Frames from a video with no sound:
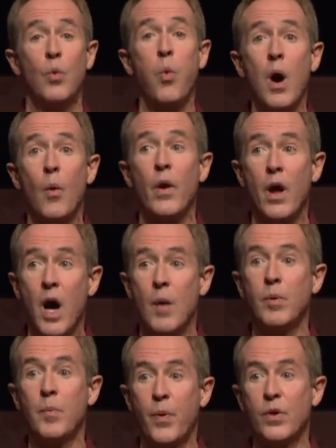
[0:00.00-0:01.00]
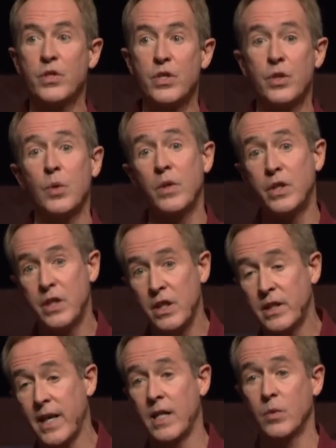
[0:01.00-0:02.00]
What would a humble person do when
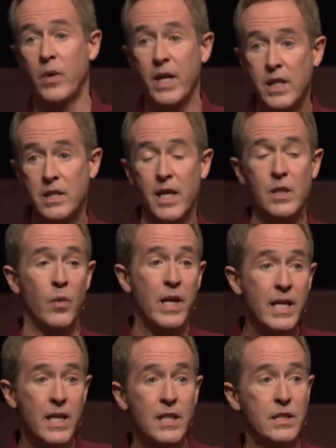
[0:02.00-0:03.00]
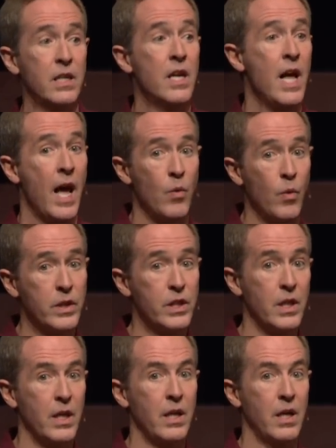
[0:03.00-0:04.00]
she says, when he doesn't, and when
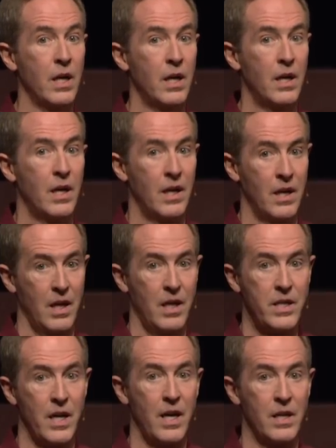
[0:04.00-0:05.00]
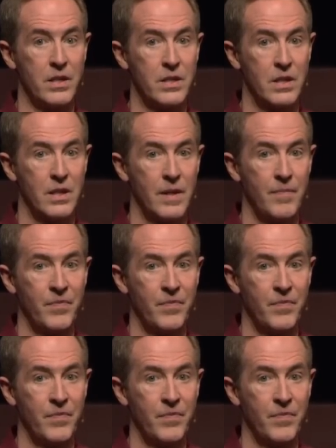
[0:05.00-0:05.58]
she does?